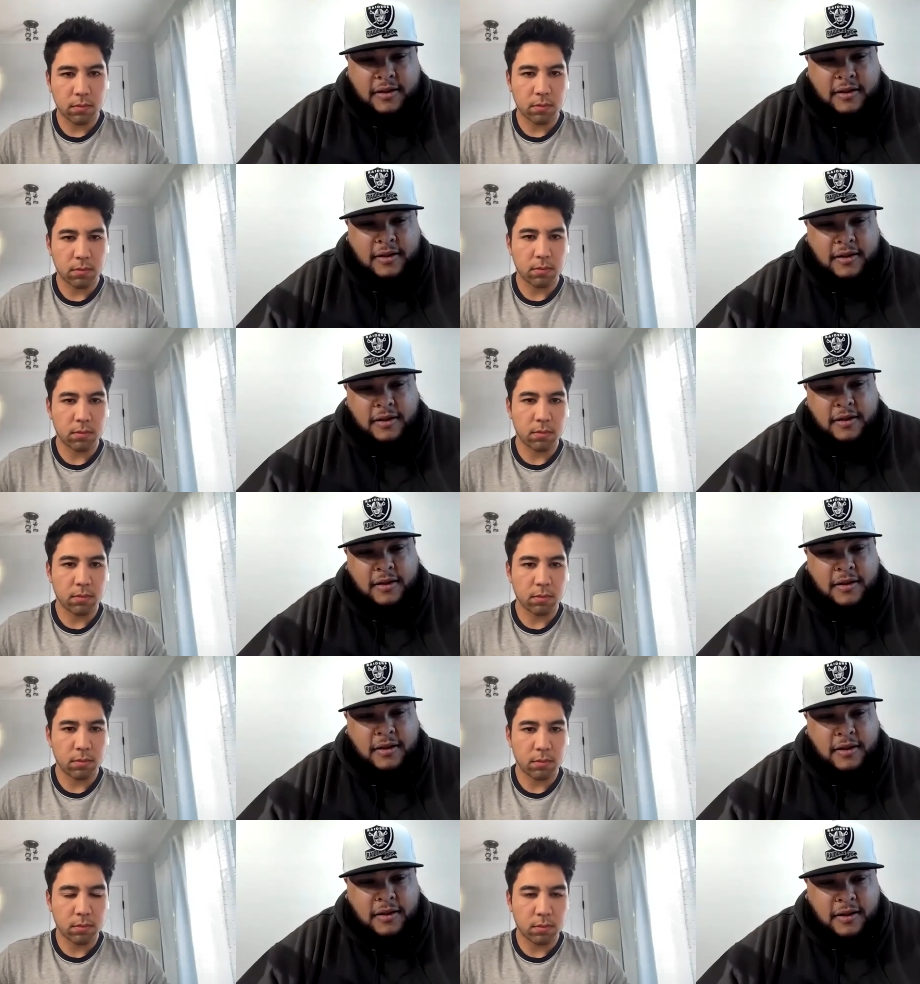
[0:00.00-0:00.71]

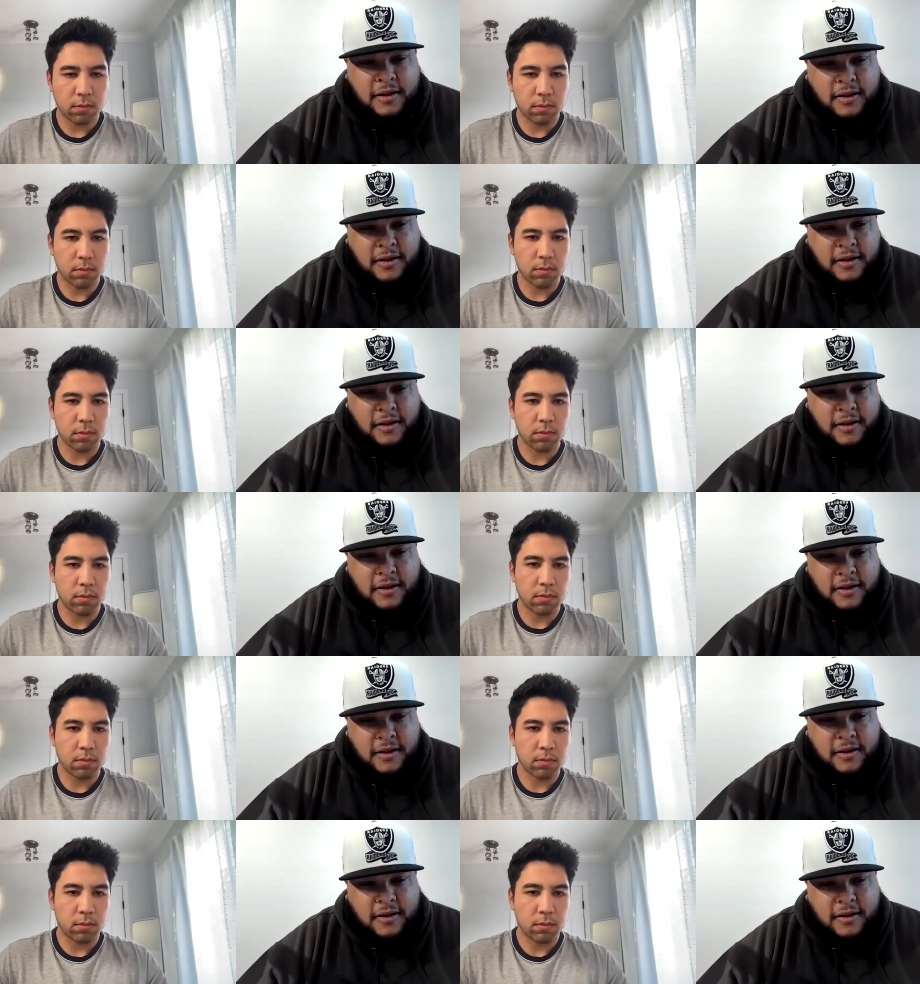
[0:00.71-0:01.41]

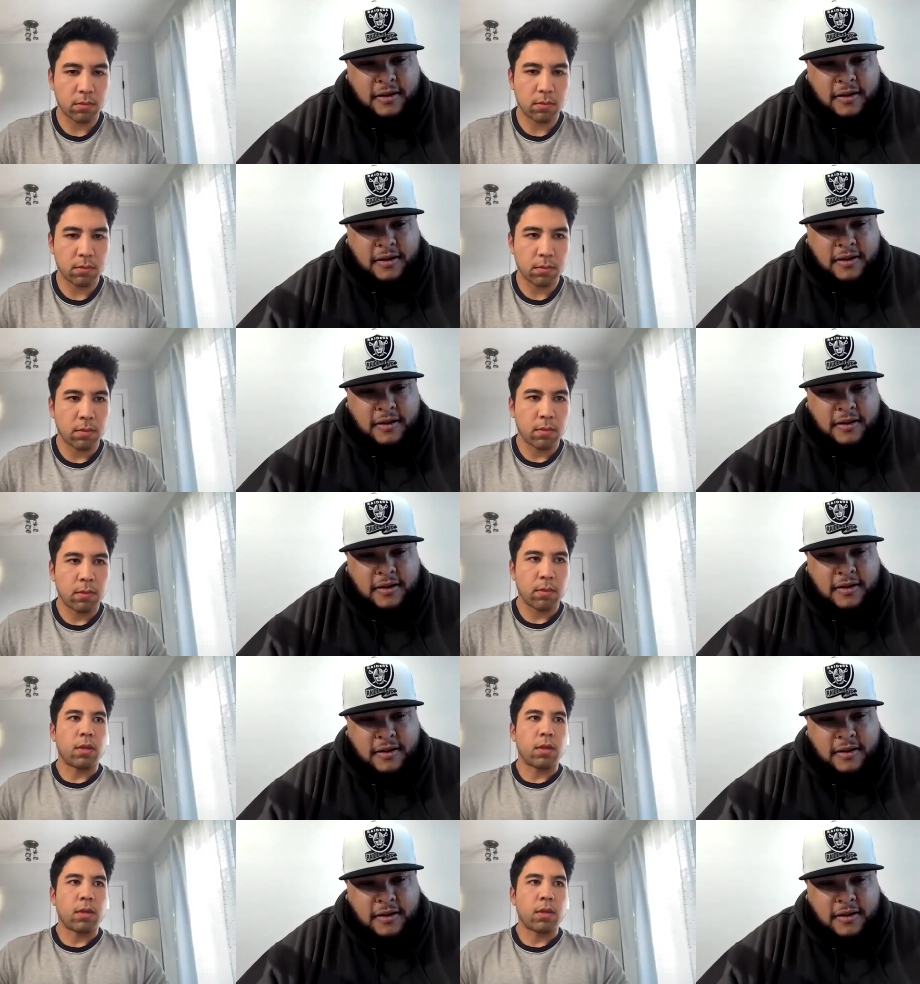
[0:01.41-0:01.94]
Nothing is said.